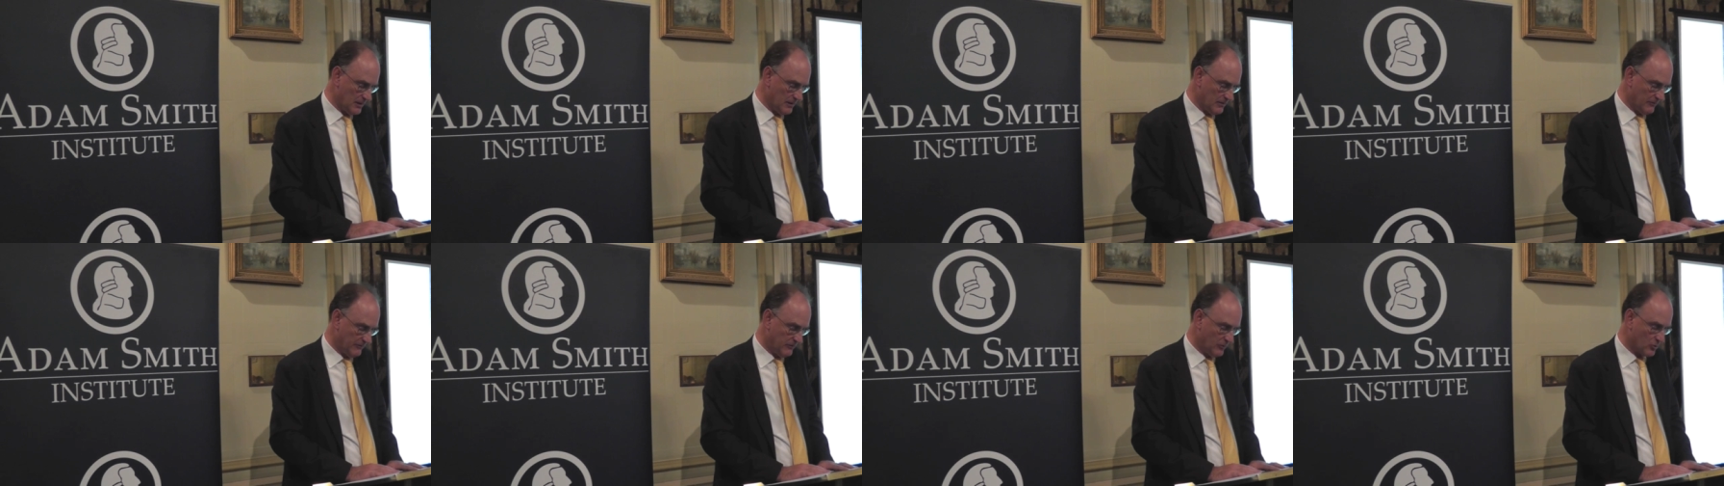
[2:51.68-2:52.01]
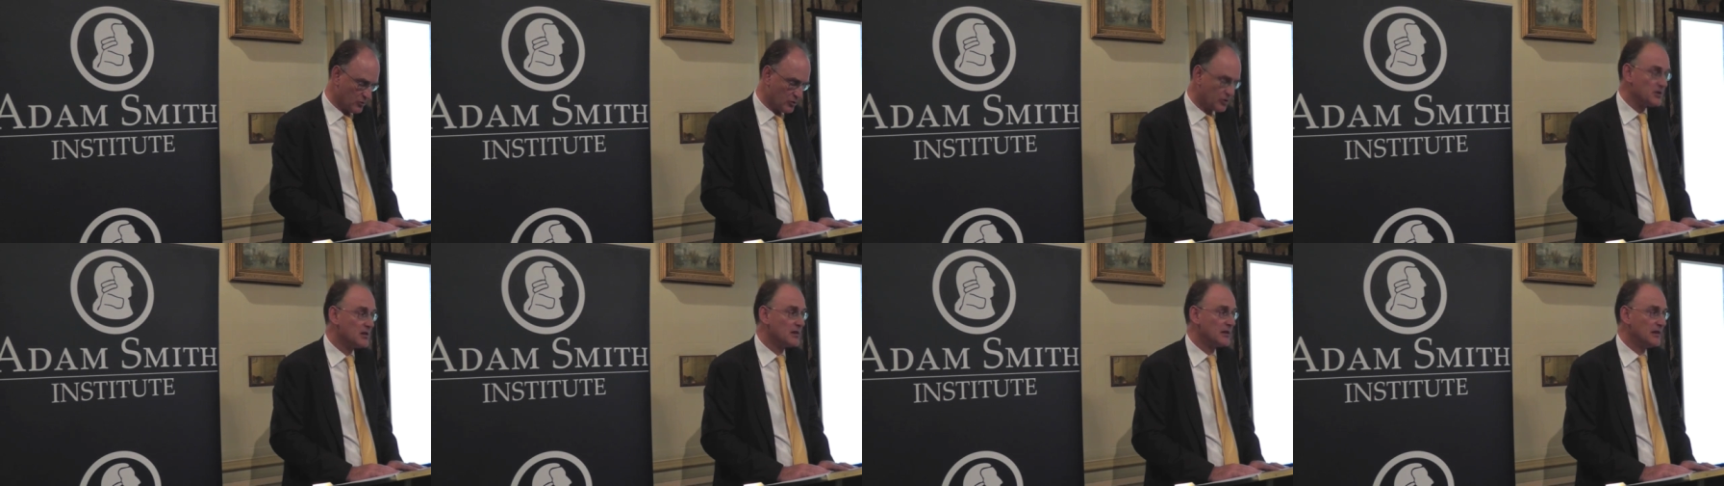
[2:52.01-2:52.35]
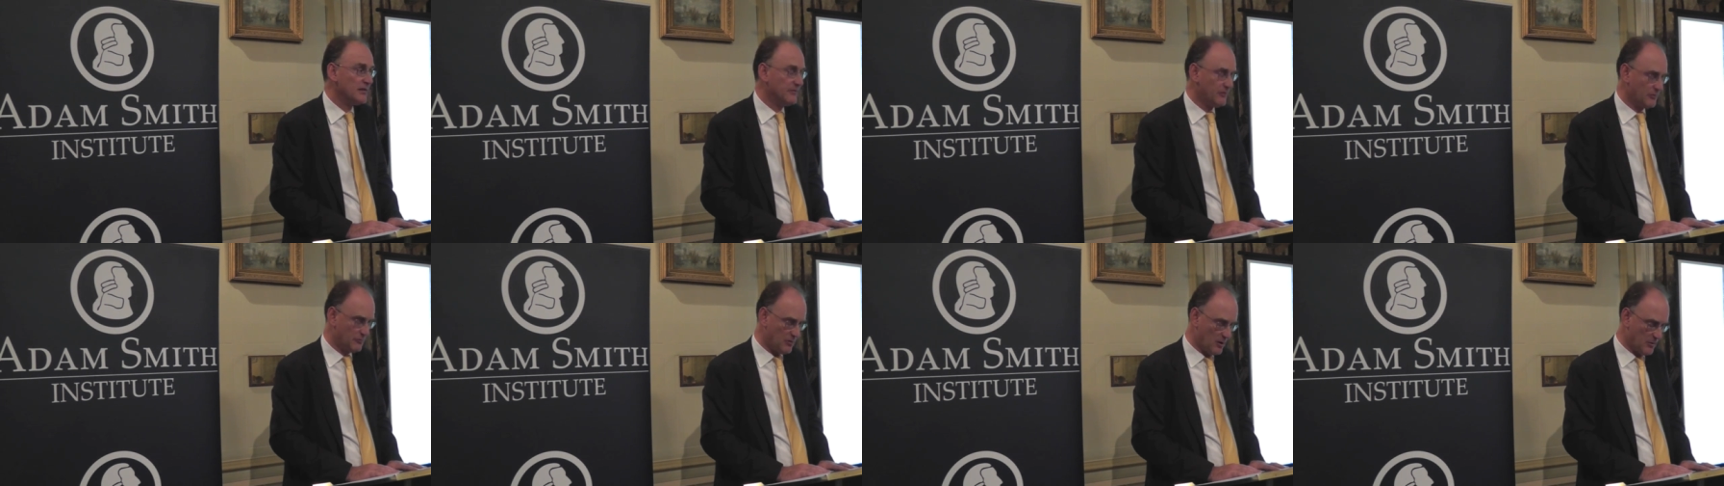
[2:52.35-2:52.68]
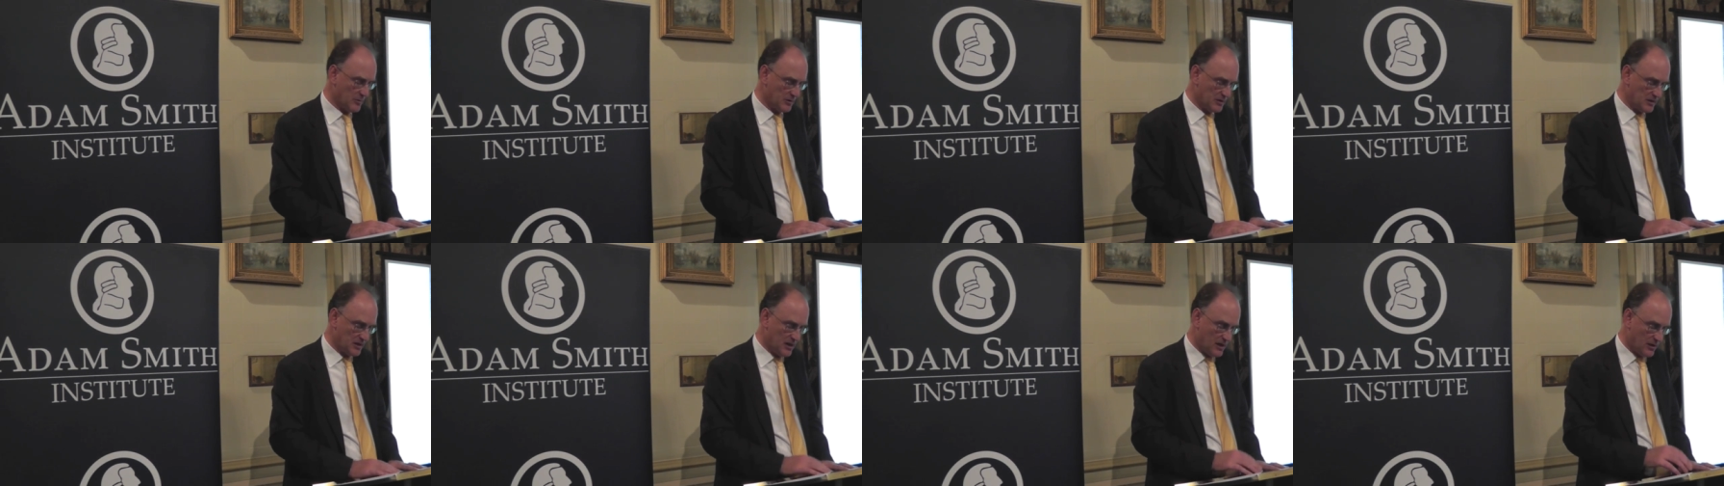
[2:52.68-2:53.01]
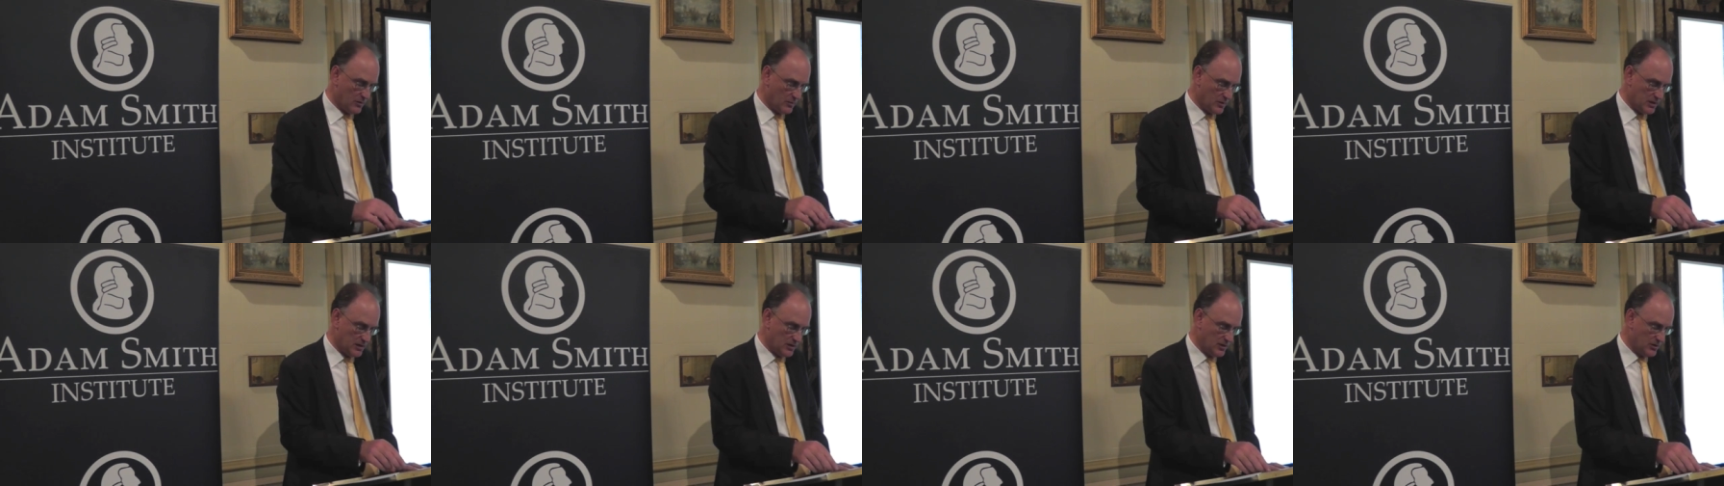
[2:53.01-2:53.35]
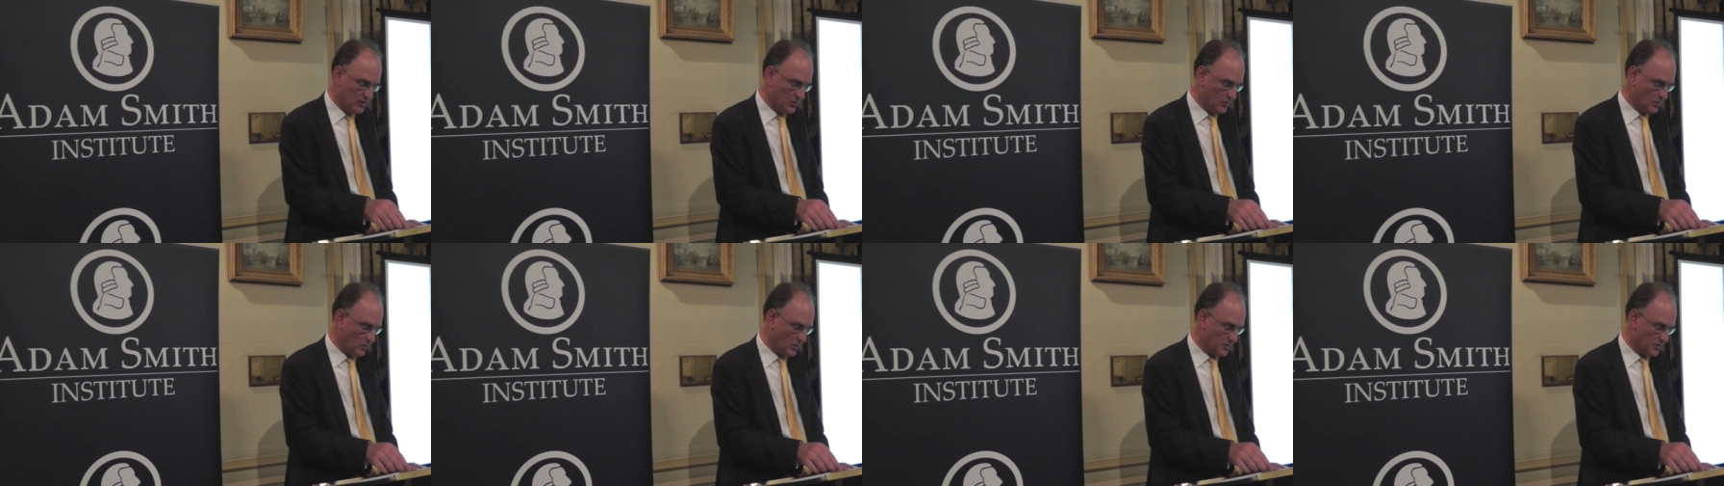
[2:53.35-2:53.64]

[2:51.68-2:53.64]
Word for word: Fortunately for Robert Darwin, who